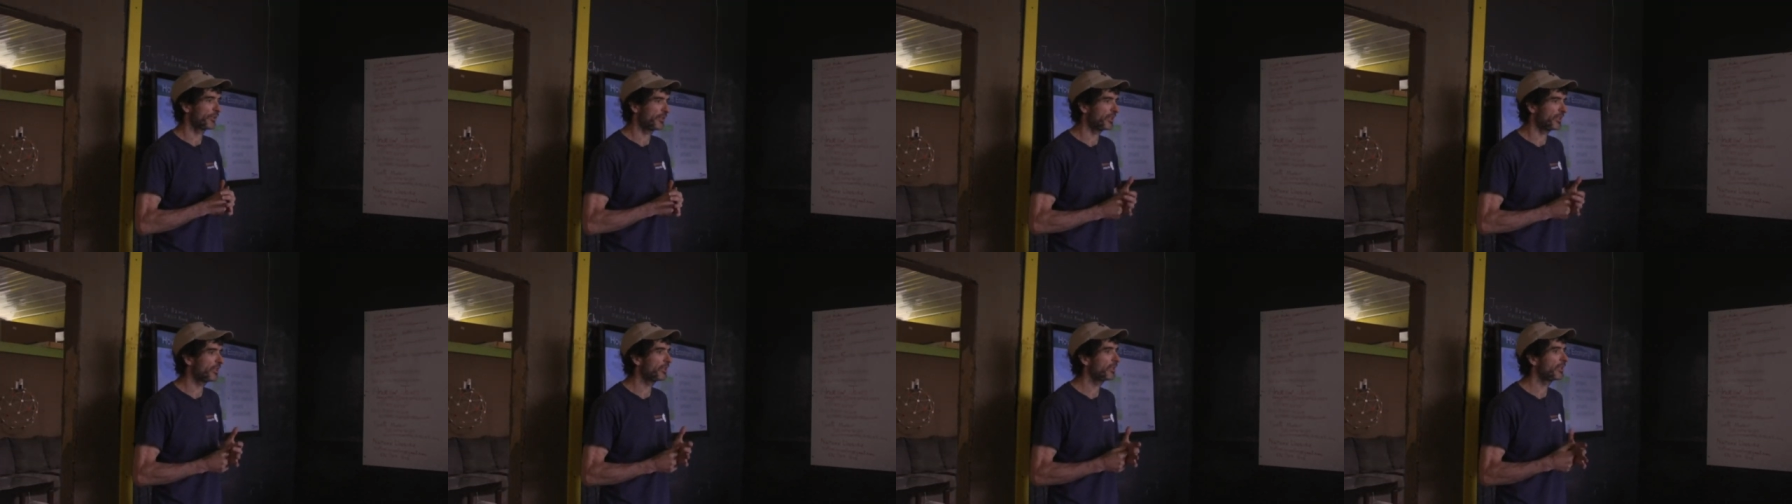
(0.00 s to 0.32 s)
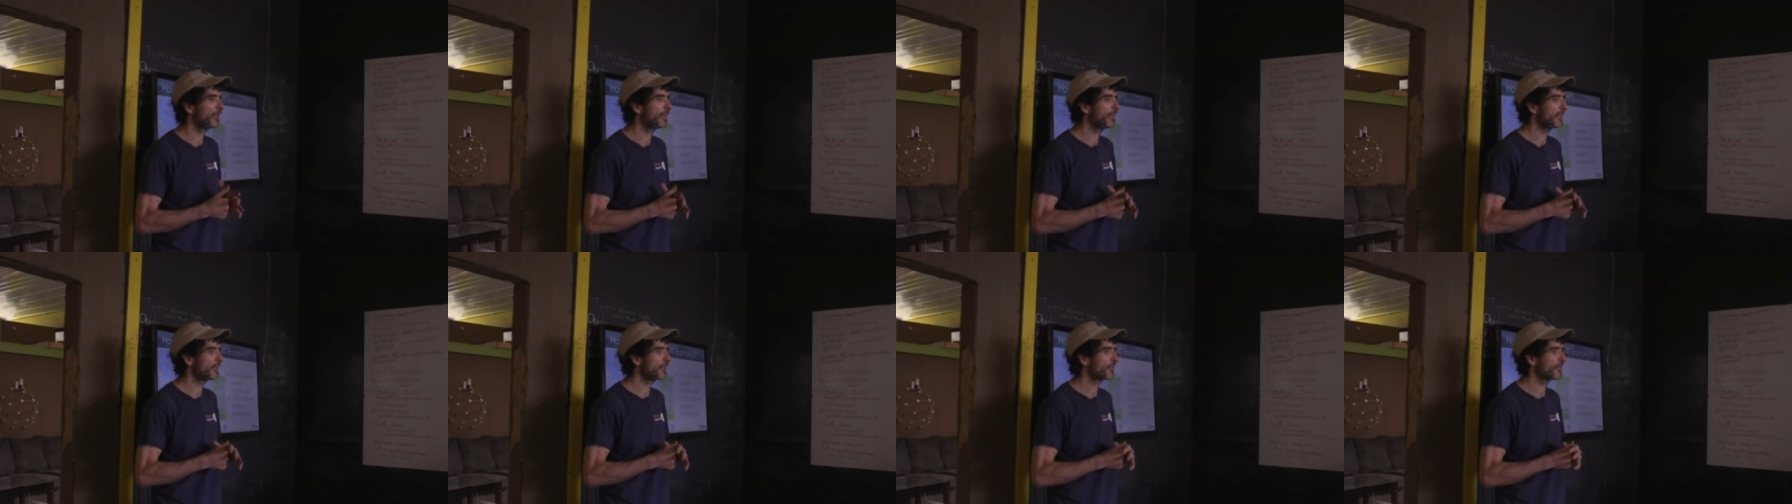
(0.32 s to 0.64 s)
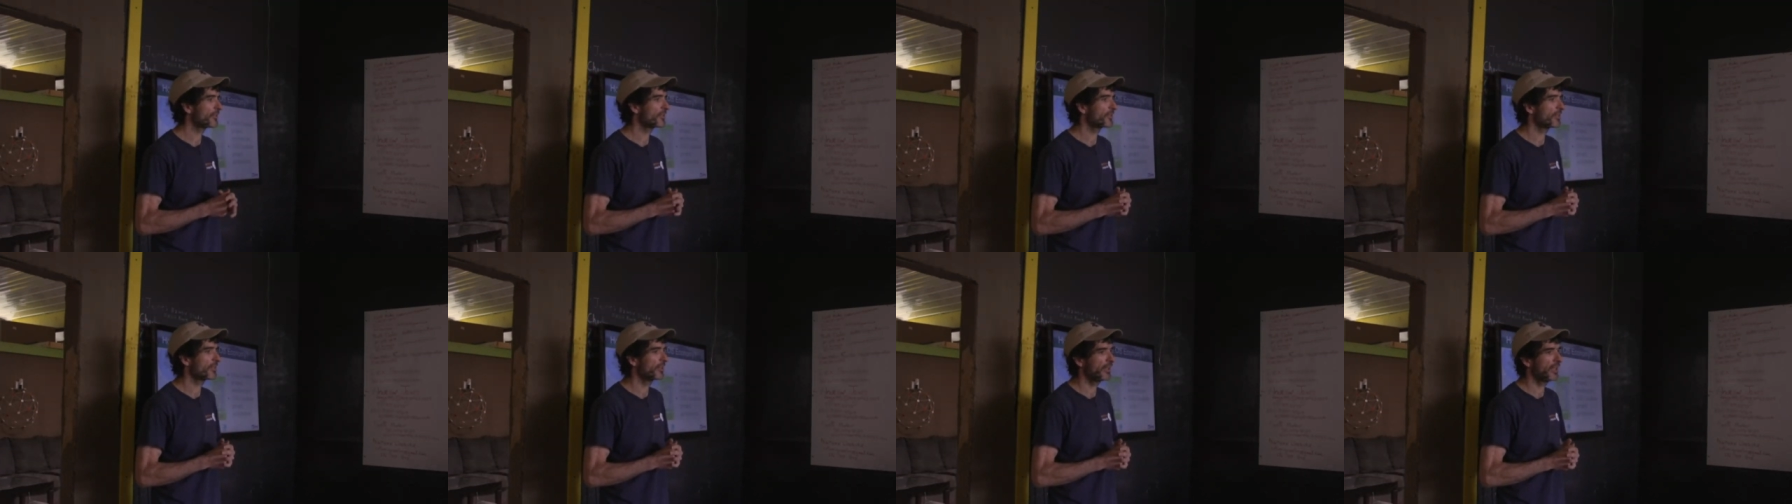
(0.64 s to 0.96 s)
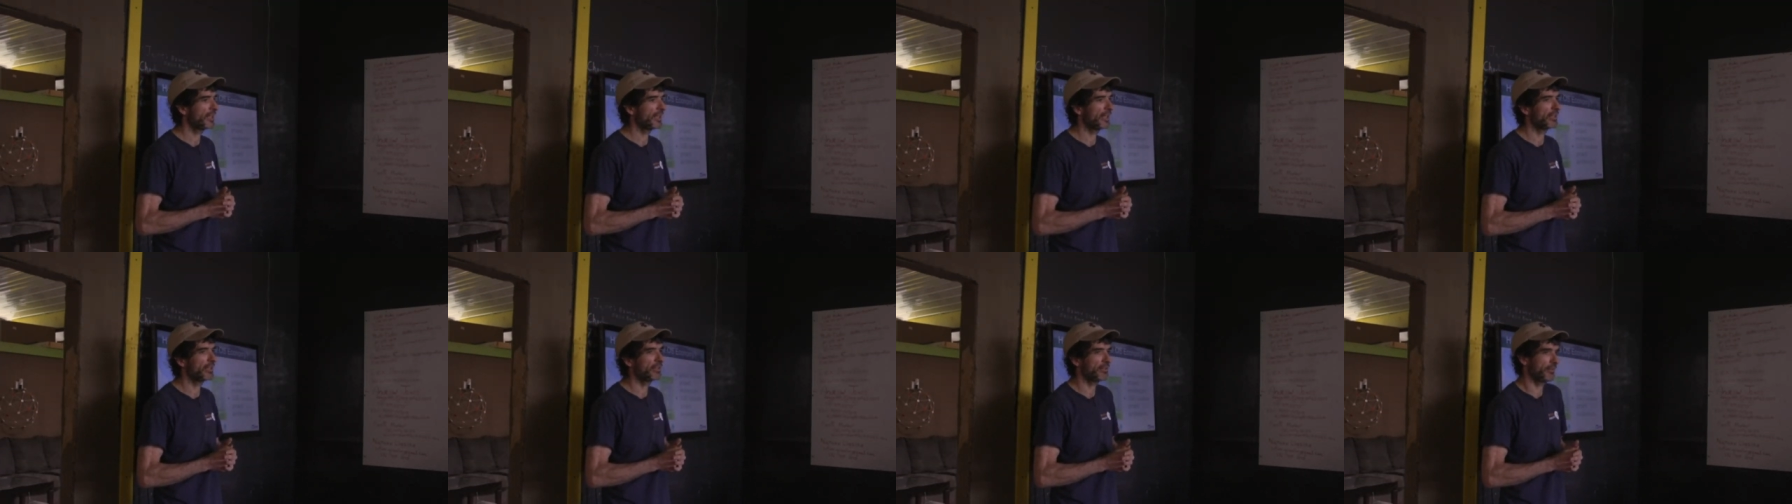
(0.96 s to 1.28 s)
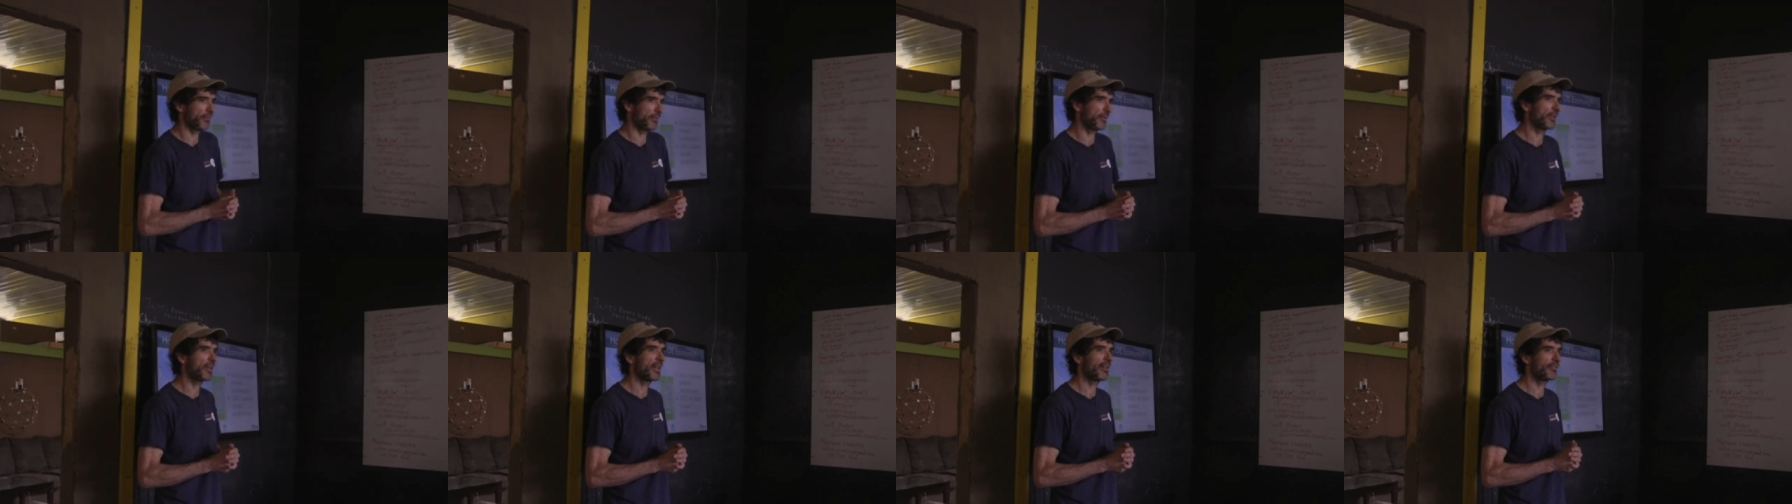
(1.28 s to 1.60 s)
within Linux and
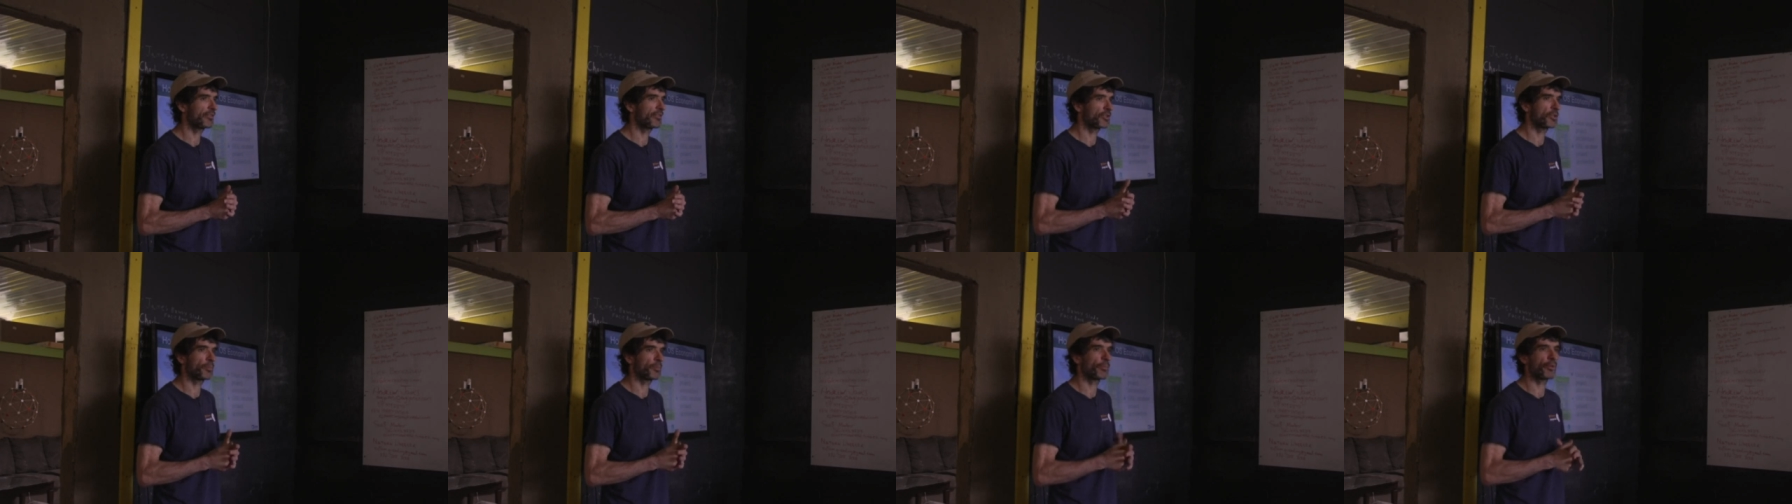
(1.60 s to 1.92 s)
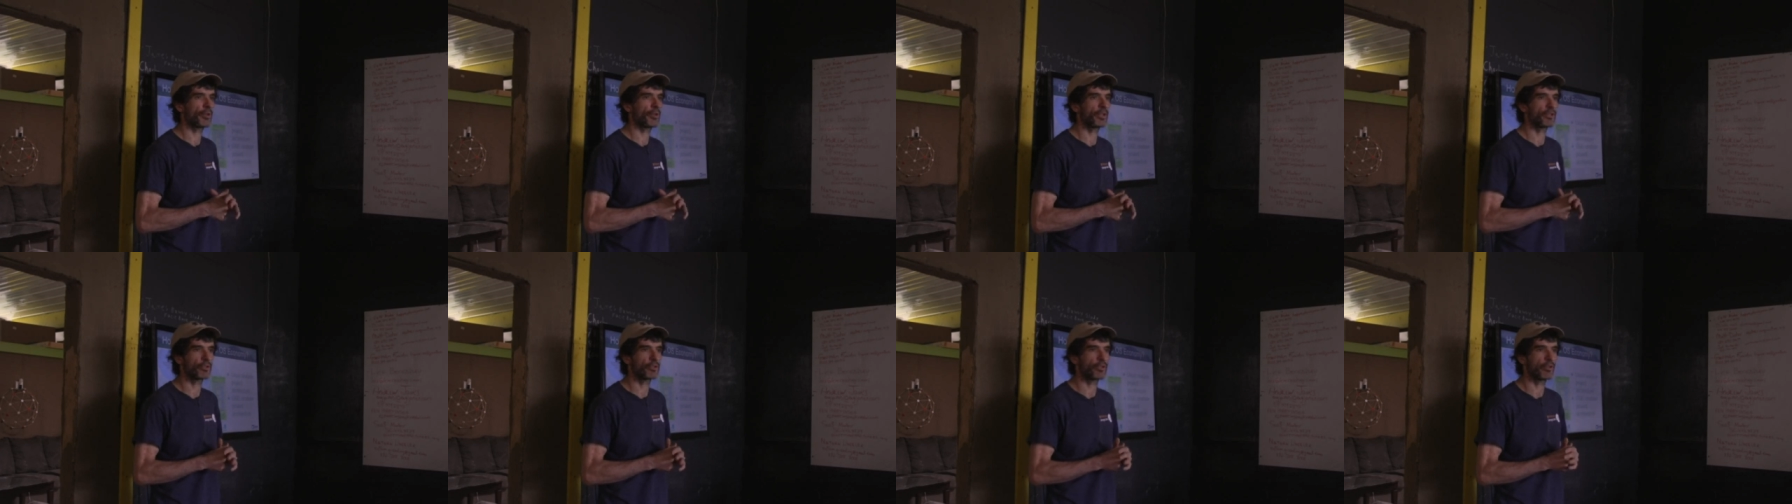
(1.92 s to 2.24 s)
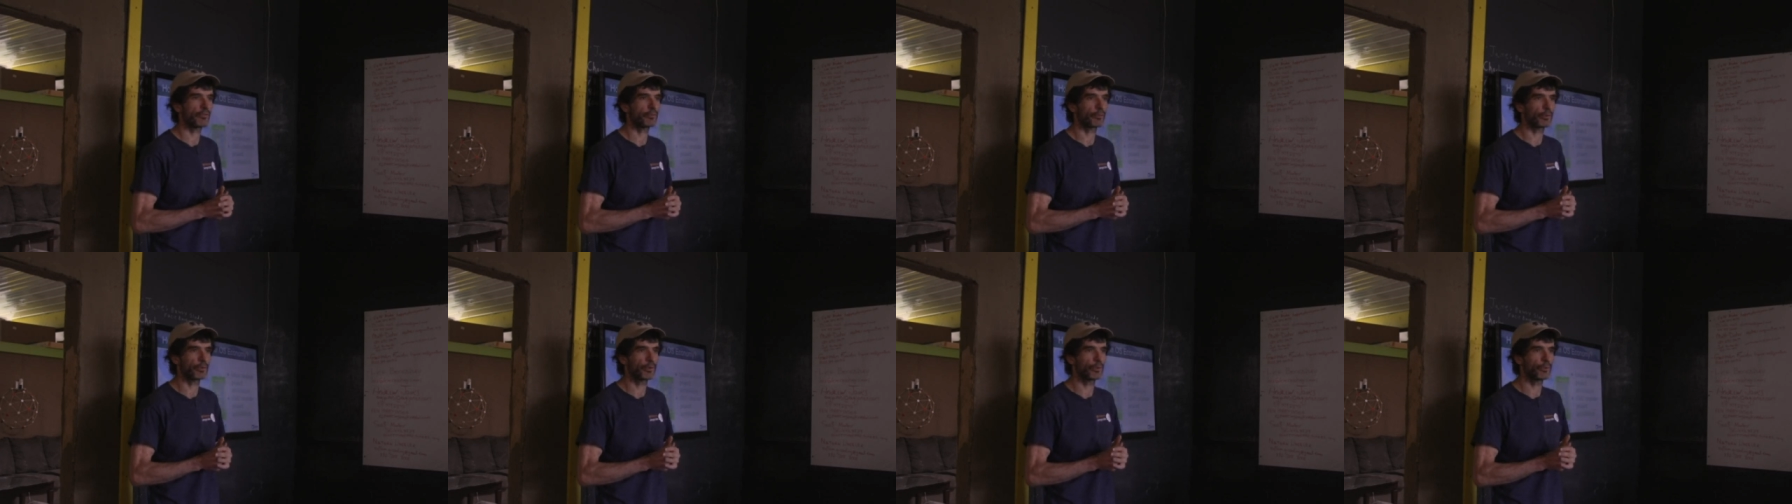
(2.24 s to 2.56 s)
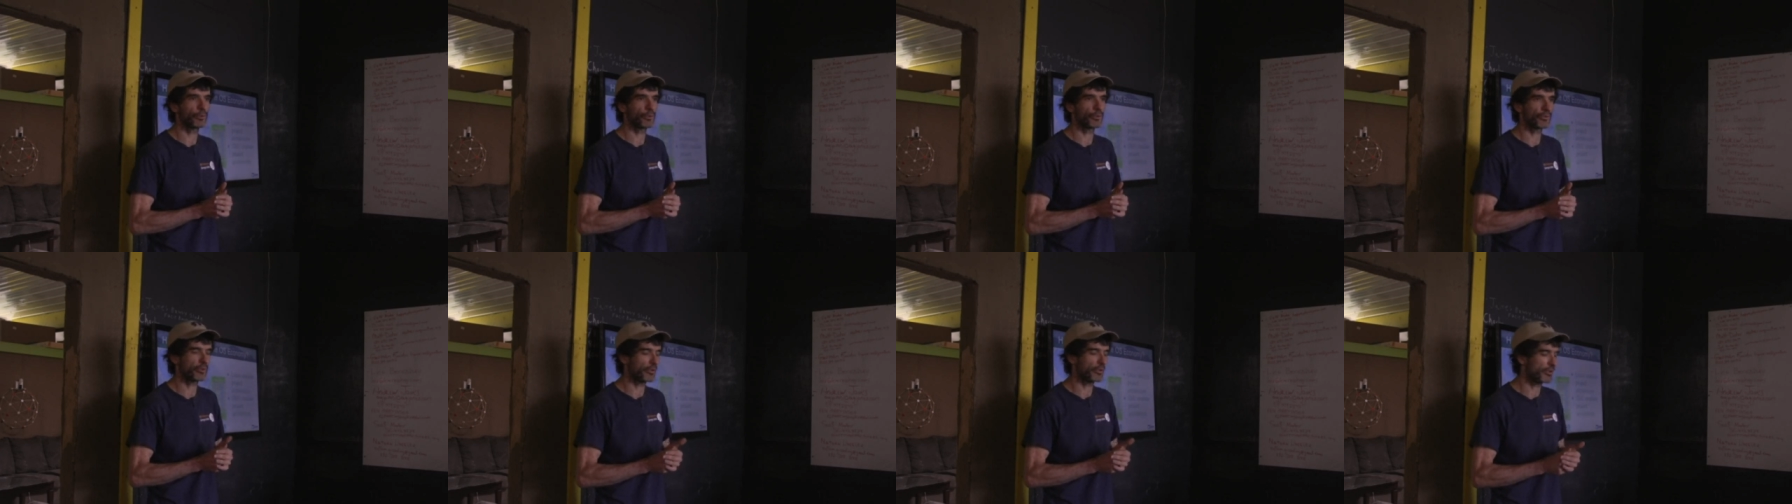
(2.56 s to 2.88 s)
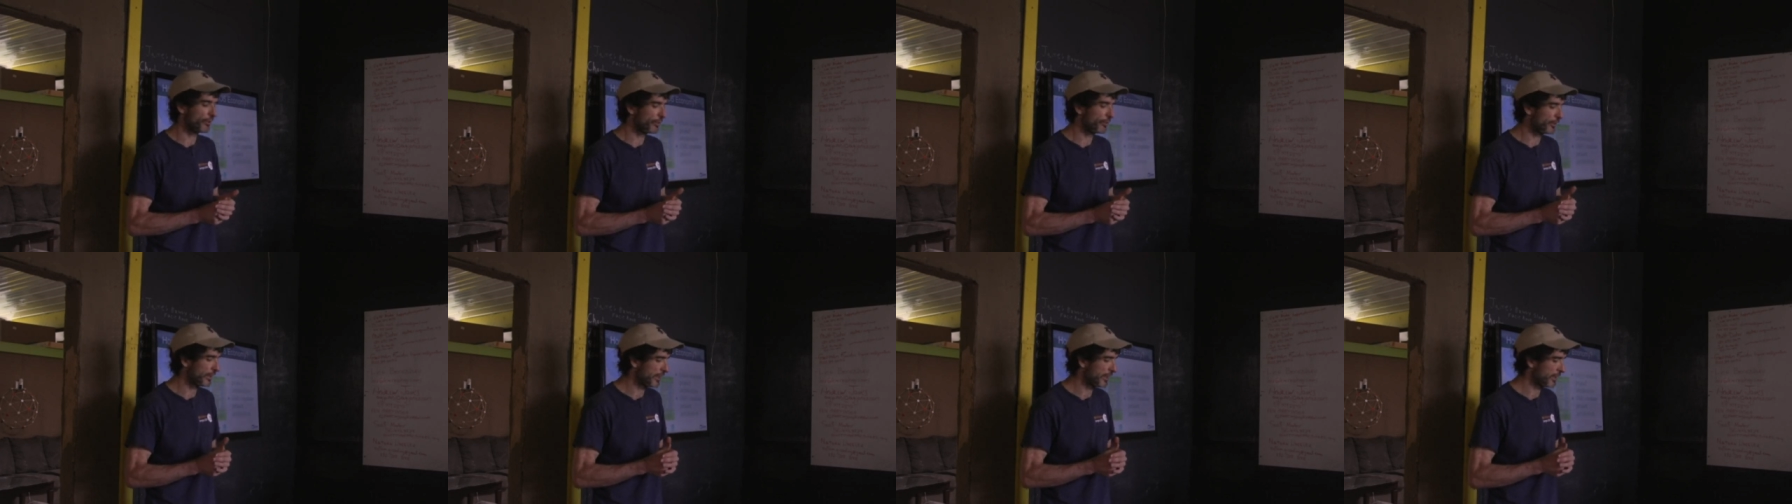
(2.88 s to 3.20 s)
have the supporting software tools to
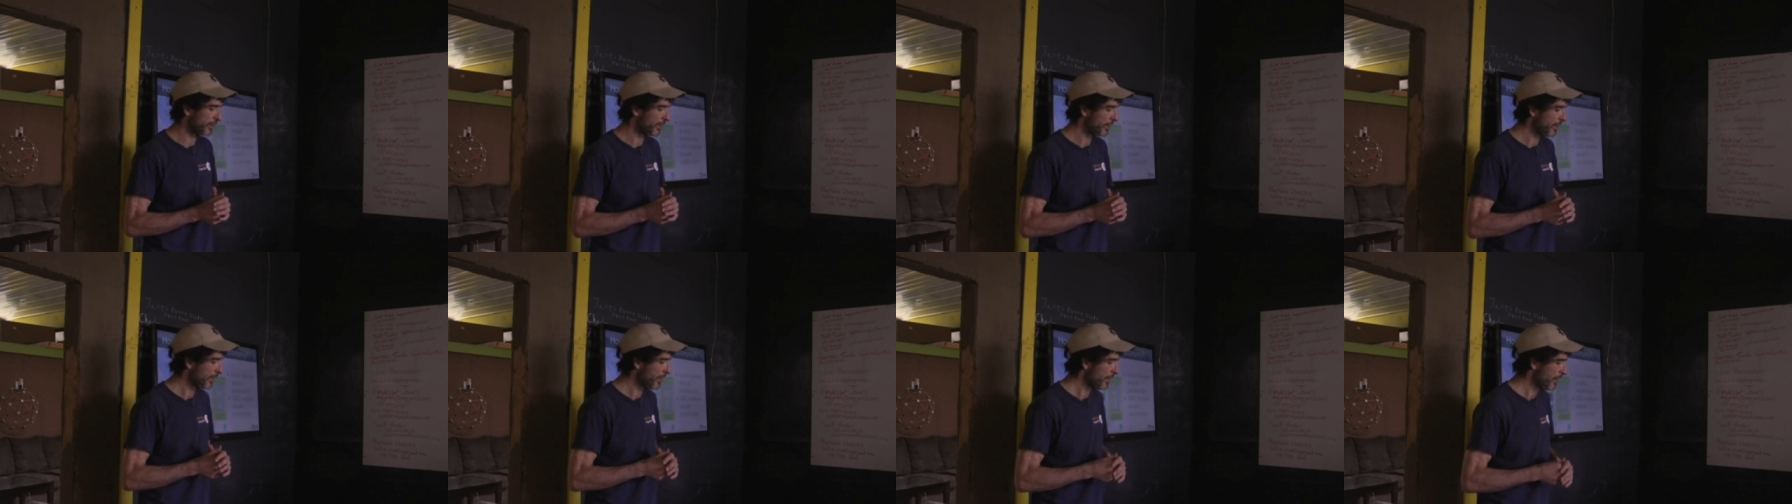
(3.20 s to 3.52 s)
do it.